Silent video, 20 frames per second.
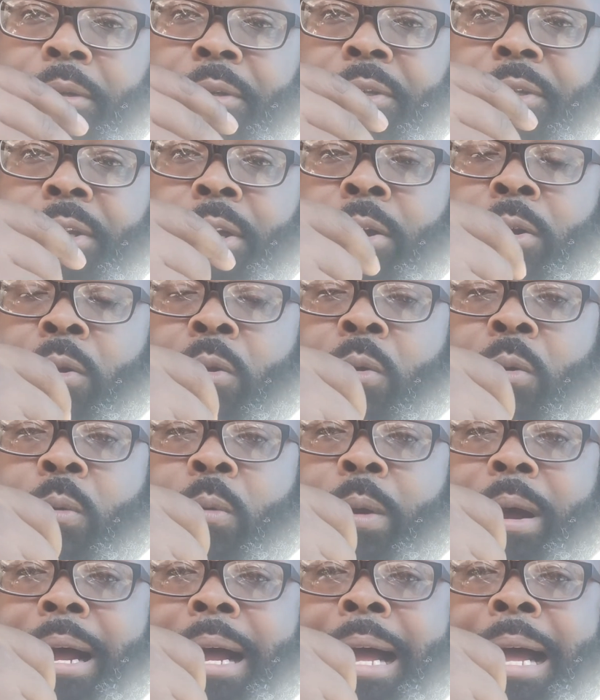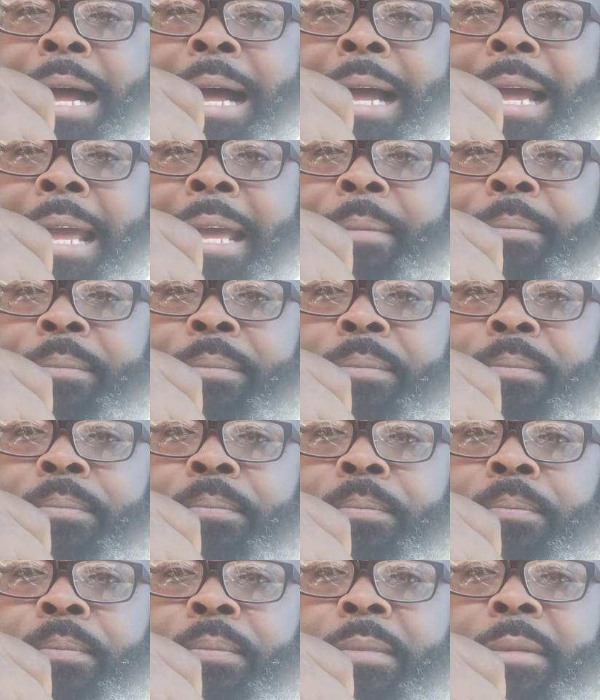So I
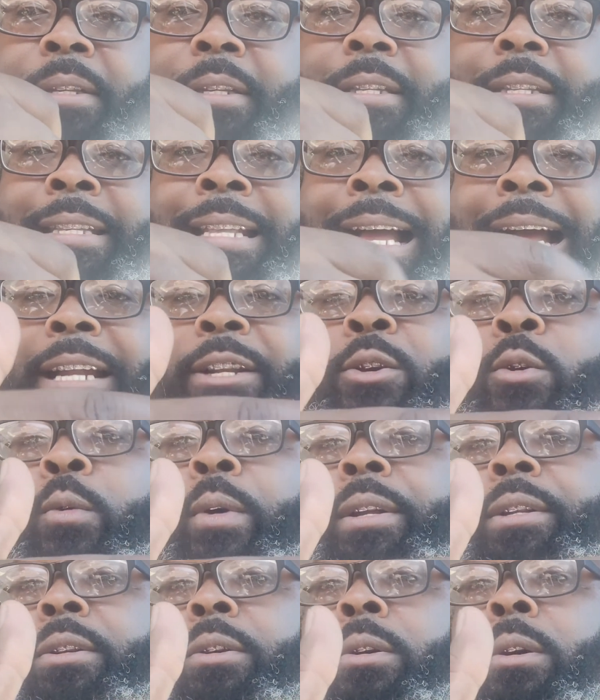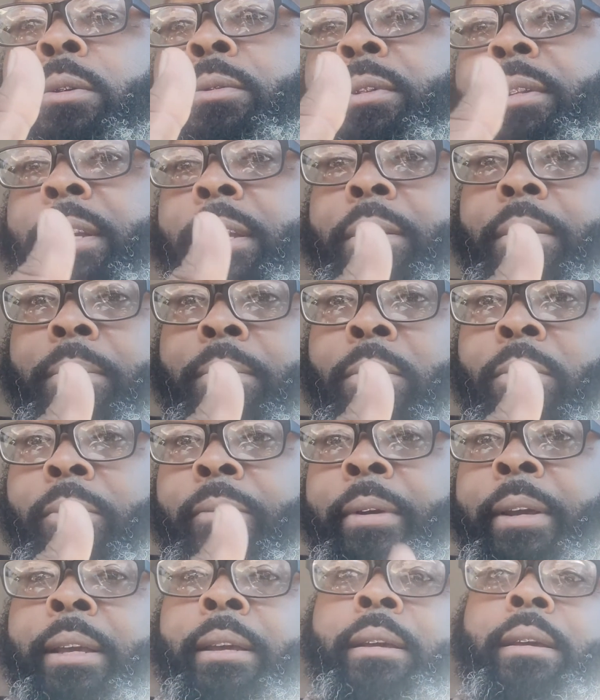am not going to go see the
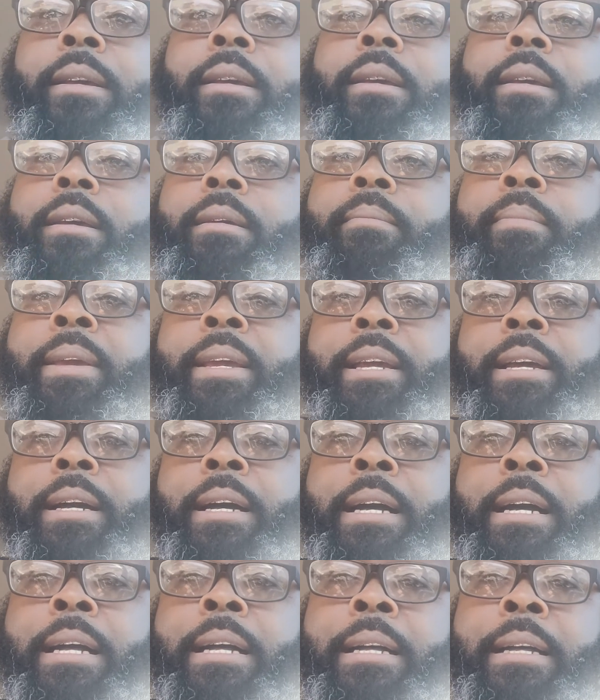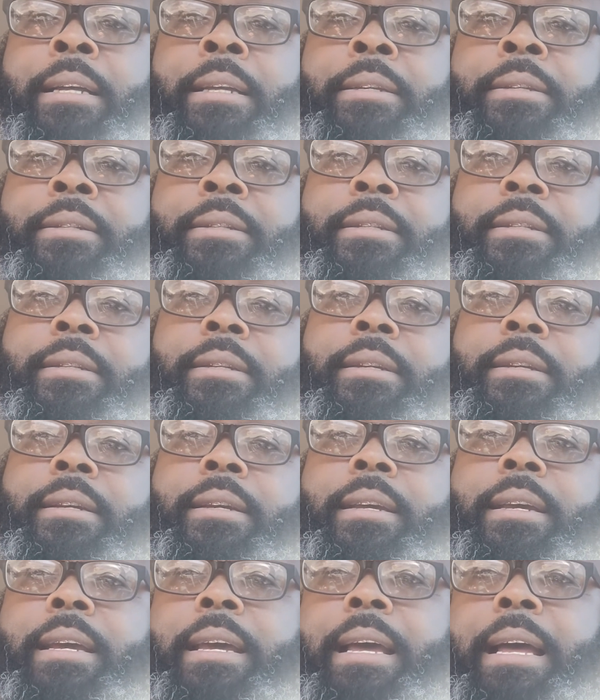movie because
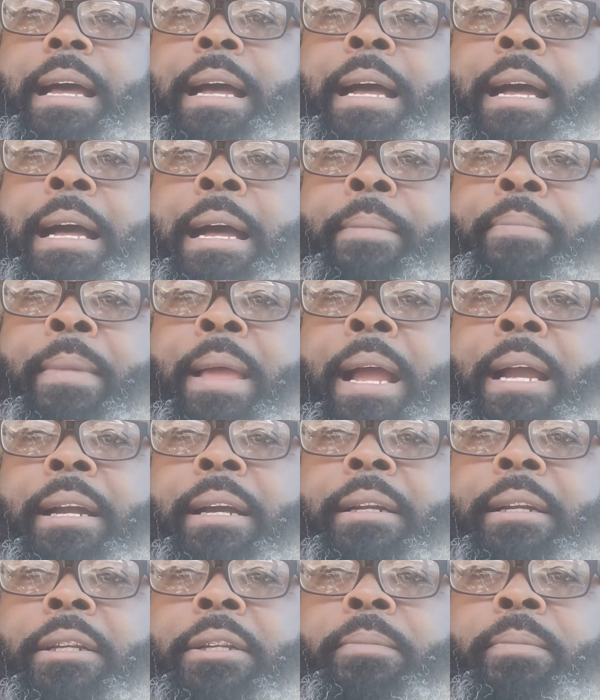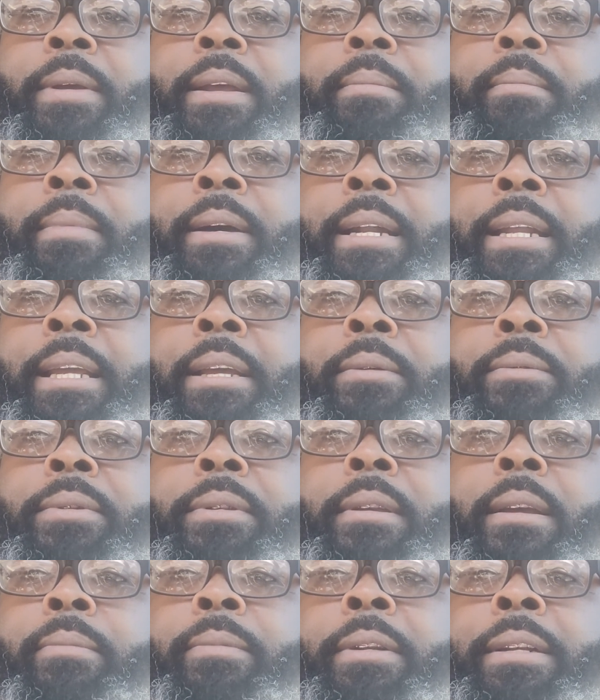I'm not going to spend money on
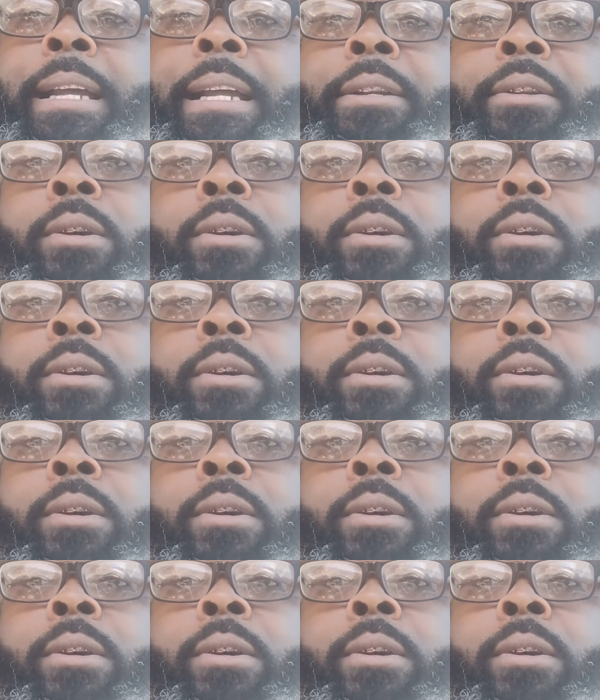something I